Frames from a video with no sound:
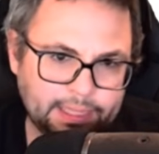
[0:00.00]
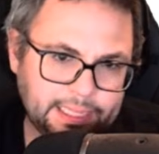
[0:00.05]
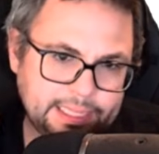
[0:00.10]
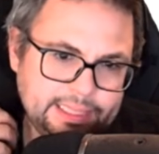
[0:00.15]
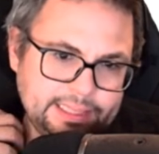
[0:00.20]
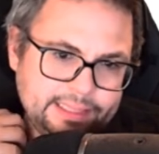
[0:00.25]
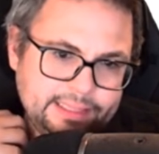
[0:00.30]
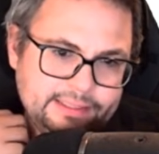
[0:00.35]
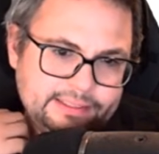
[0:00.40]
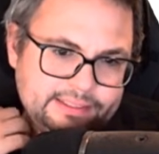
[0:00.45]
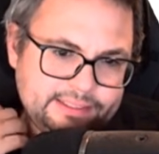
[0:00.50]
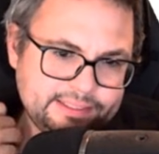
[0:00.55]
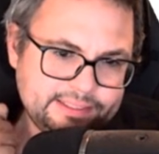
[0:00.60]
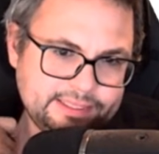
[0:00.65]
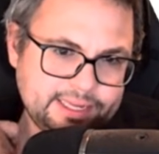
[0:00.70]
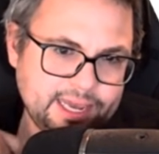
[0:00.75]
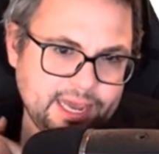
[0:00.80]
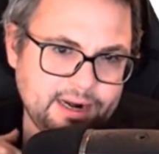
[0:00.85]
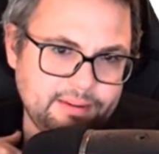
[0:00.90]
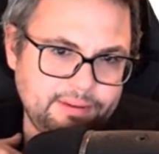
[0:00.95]
this
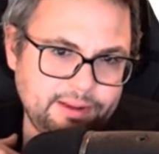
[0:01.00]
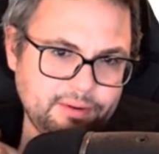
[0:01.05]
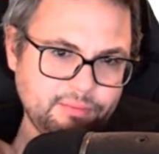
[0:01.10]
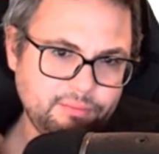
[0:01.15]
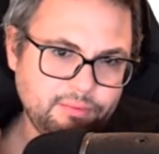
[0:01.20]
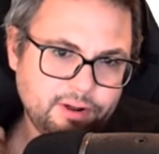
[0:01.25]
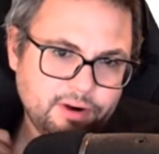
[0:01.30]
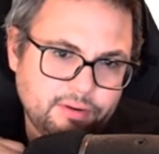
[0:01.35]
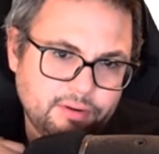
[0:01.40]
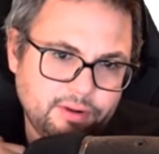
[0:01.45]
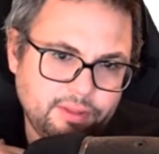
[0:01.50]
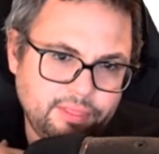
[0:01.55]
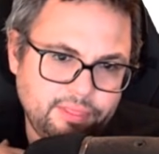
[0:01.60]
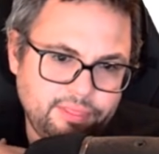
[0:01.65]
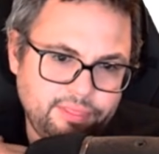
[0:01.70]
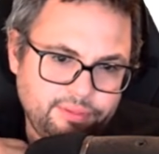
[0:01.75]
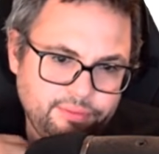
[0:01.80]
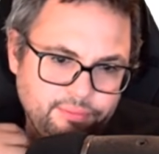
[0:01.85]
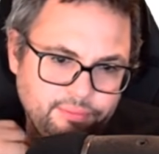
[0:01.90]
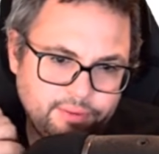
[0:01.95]
has got to be a 1 or a
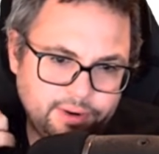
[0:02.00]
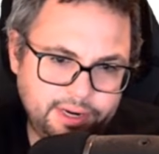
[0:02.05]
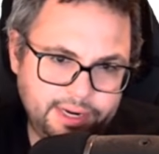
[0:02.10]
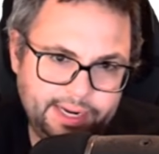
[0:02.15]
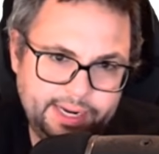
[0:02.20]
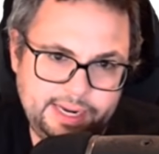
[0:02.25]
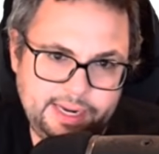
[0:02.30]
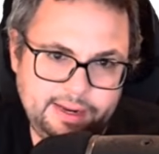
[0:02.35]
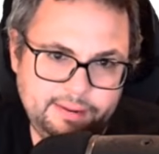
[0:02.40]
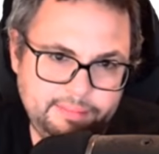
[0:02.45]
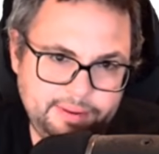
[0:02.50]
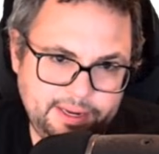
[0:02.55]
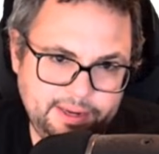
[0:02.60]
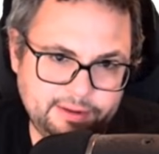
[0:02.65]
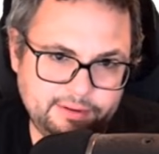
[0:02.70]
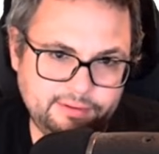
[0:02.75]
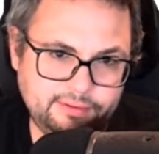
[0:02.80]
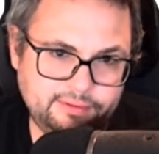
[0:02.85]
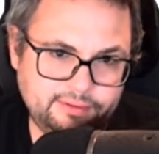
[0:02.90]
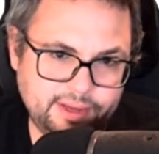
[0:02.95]
3,
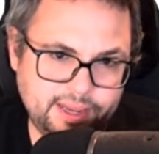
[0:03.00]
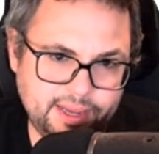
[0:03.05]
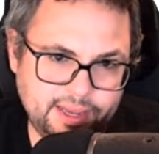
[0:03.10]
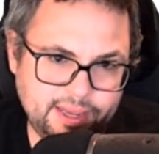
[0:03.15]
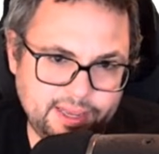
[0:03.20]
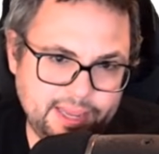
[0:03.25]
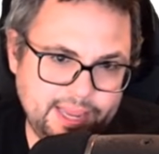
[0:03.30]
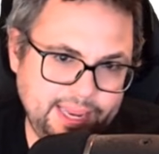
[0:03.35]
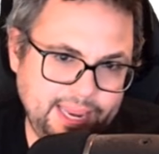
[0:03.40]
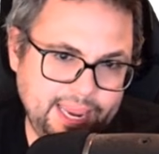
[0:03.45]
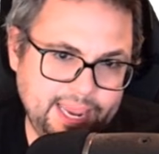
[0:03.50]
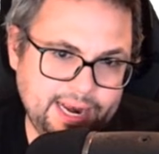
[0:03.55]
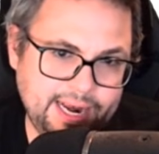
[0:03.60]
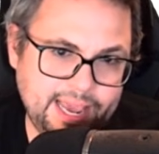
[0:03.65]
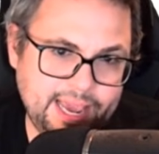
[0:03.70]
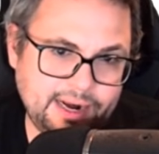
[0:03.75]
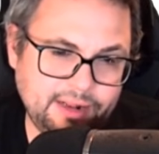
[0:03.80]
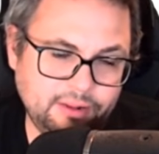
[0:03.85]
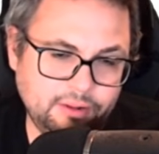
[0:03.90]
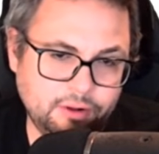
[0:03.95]
because I can't
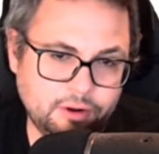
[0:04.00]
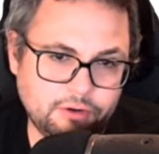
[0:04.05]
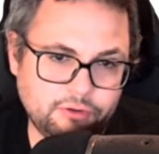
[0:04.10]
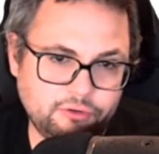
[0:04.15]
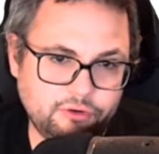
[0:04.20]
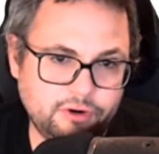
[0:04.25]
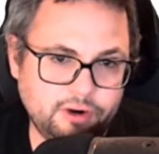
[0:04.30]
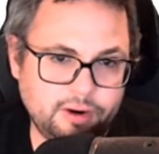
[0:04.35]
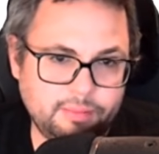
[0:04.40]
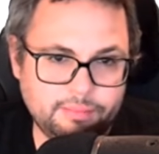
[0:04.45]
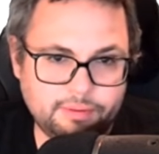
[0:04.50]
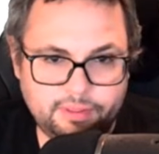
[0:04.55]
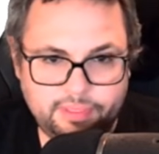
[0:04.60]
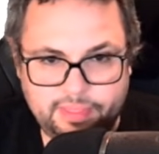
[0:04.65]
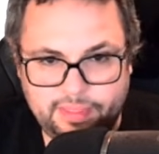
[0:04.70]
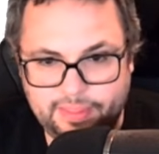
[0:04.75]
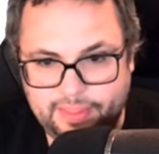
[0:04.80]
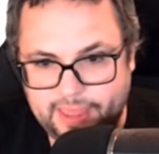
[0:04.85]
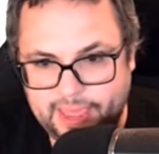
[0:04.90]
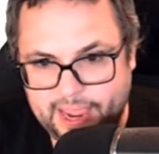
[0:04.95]
add a larger number
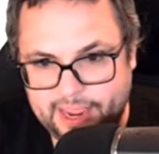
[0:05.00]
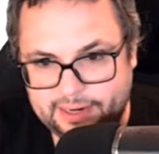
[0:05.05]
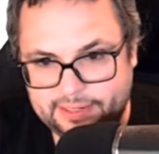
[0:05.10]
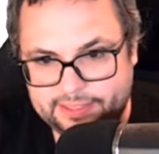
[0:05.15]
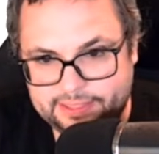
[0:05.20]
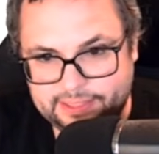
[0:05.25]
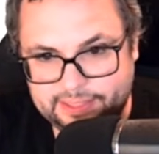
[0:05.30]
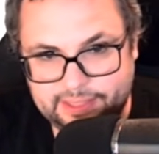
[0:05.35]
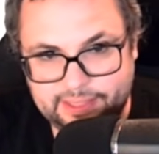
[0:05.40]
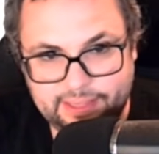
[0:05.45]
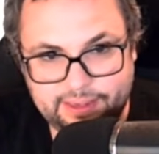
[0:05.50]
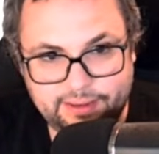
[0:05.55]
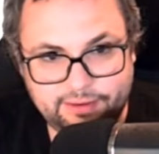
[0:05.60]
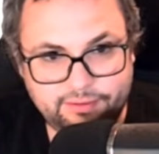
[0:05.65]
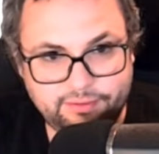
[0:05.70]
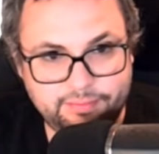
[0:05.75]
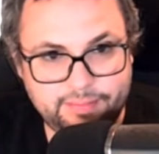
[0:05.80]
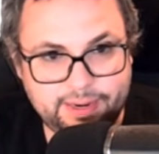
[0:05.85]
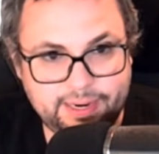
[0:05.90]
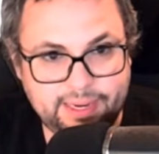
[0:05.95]
than that to
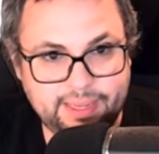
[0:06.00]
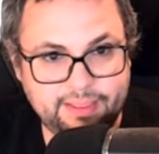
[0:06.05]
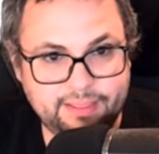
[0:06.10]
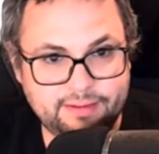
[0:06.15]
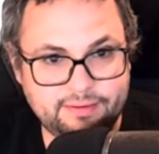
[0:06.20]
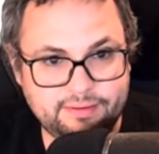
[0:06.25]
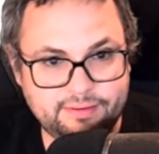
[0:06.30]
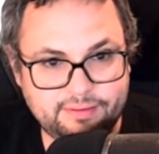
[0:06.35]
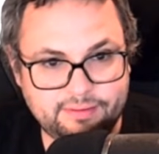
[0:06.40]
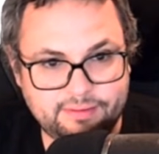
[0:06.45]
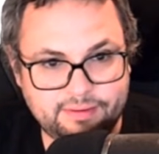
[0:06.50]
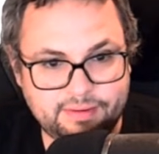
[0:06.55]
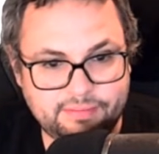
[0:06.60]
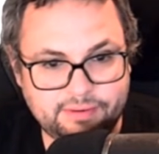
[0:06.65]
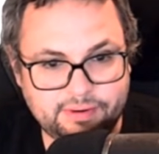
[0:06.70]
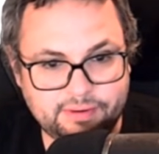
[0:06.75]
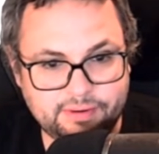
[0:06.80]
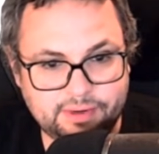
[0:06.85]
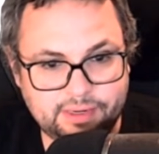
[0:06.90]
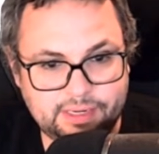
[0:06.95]
this, making this a
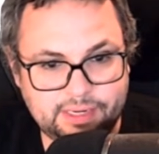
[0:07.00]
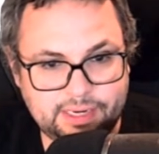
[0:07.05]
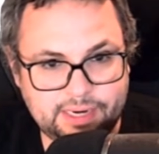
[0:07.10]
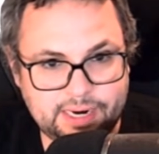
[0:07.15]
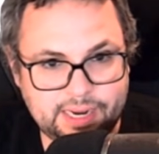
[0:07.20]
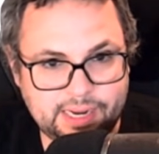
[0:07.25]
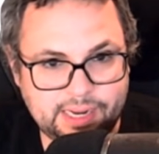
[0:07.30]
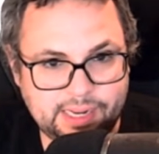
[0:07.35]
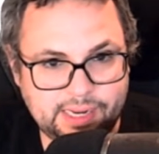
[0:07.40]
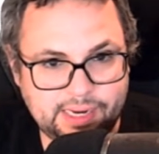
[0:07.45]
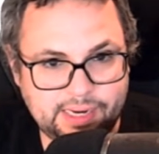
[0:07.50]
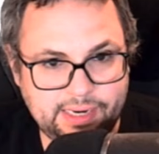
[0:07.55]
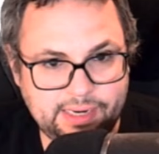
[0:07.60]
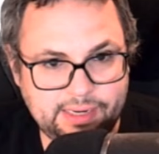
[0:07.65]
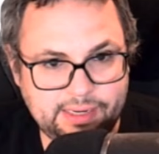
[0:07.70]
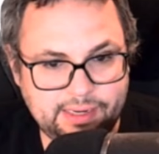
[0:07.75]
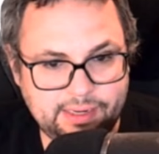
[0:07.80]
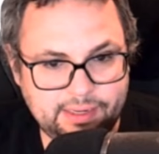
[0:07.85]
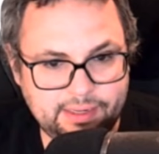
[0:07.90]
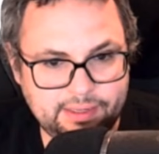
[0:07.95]
7 or a
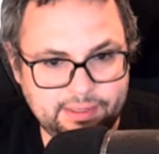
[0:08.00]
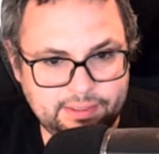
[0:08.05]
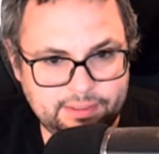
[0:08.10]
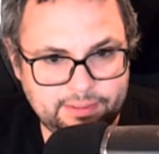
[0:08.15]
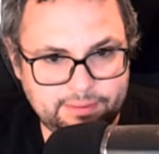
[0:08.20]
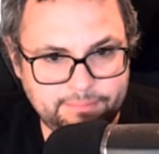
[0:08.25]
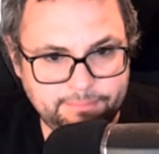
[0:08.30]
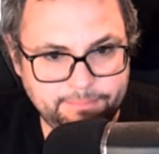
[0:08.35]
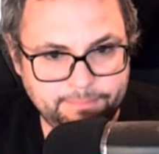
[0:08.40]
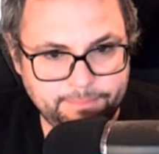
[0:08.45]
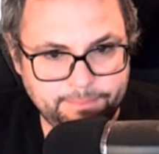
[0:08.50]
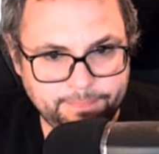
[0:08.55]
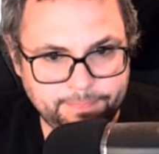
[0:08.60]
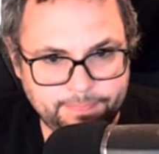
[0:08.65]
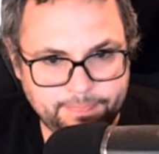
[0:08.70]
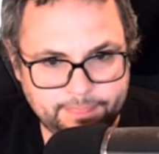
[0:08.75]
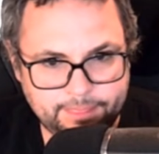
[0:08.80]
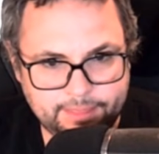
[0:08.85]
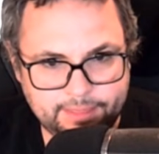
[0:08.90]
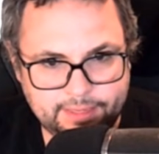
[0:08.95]
9.
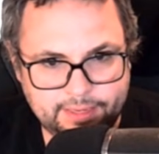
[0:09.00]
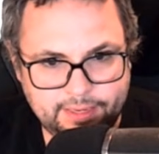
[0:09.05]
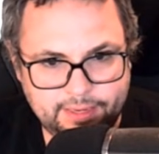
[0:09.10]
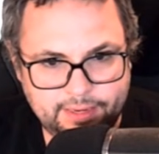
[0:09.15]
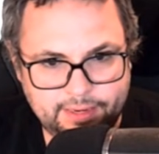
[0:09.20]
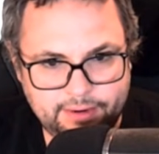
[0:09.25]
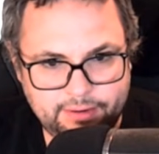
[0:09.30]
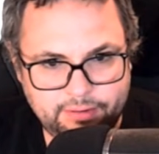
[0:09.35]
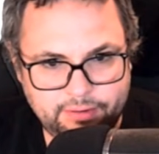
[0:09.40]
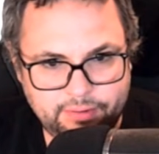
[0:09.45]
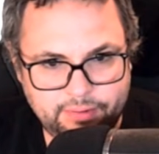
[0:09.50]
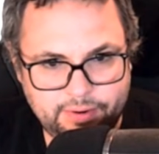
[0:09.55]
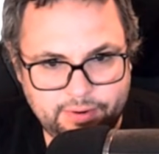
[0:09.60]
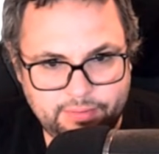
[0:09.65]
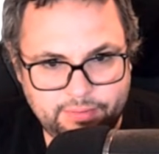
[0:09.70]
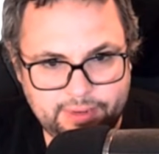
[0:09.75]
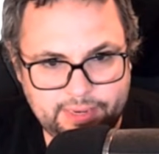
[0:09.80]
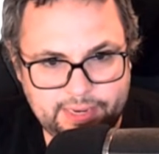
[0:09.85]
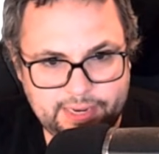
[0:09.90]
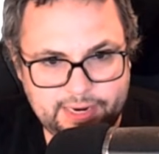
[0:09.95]
I don't know
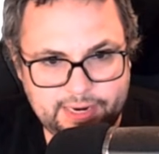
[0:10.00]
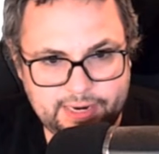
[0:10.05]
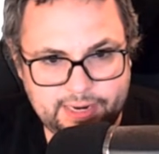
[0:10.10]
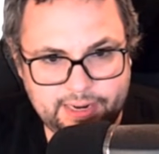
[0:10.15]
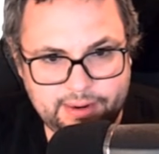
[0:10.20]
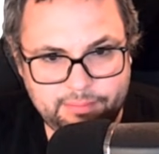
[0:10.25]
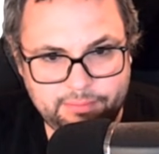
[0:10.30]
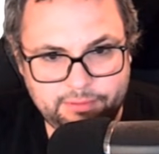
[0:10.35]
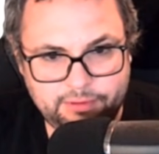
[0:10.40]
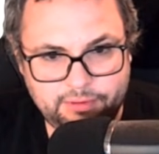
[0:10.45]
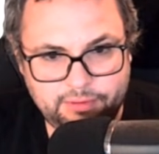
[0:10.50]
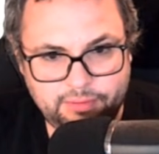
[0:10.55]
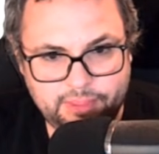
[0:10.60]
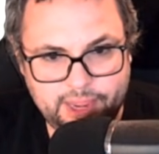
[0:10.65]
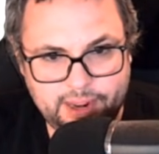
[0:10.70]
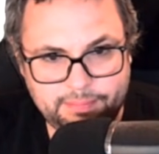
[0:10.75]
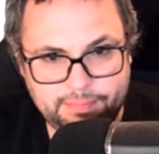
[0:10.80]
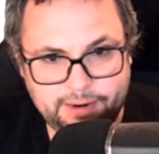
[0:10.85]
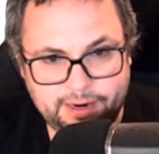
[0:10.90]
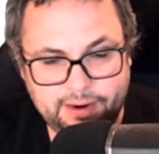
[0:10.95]
how keen I am to do
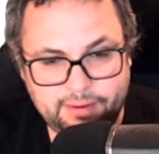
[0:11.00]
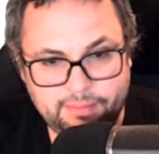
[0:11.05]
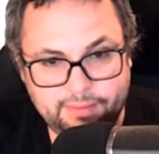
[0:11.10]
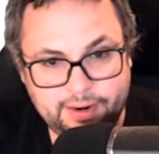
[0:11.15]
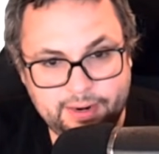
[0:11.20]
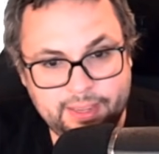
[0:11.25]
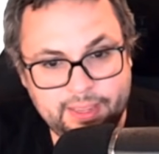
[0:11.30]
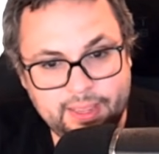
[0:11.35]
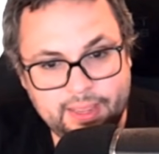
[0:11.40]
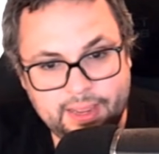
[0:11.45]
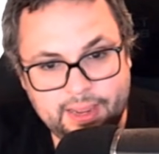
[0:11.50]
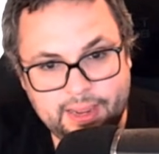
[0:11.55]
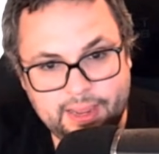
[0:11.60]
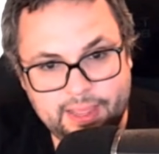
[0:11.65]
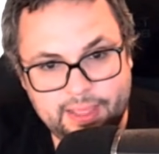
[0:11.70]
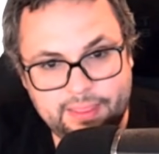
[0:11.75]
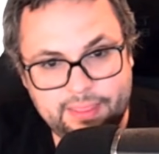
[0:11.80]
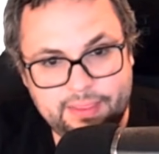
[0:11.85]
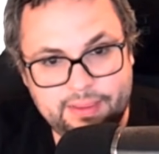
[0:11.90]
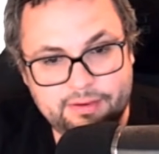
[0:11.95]
that, but anyway.
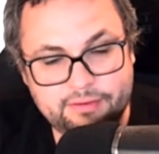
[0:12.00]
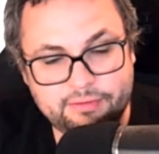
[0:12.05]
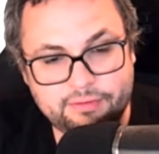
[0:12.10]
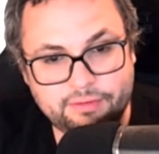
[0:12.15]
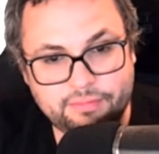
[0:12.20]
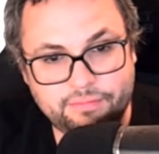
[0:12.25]
These are